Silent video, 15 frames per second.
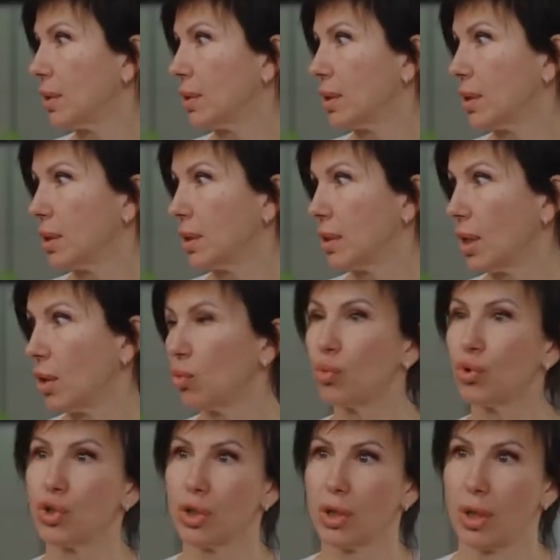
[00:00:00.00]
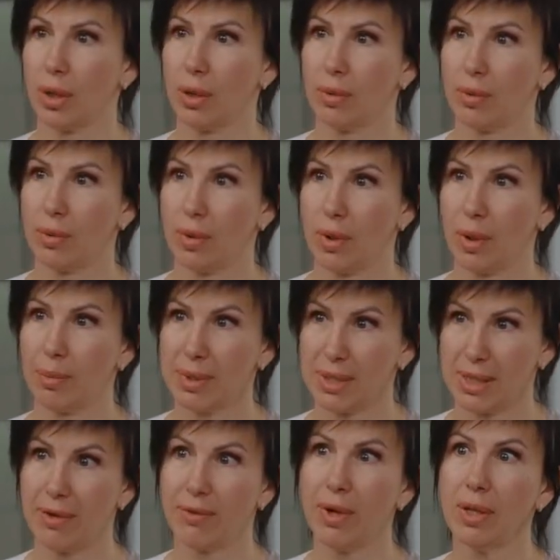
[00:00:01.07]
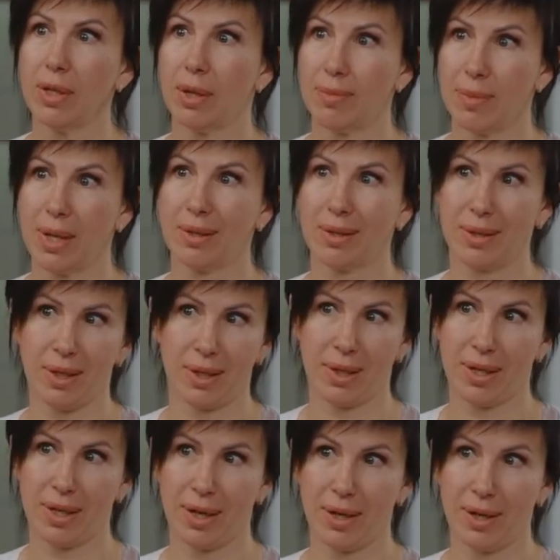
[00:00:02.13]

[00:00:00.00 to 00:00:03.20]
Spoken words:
I understand the scientific basis of the Kriya method.